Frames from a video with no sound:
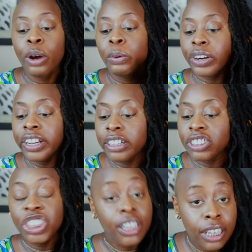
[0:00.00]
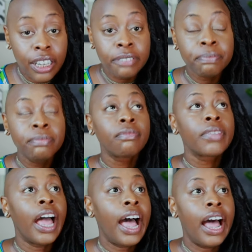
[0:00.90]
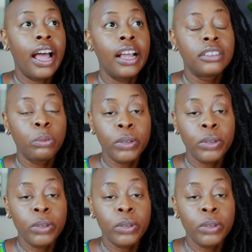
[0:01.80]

We're here chilling and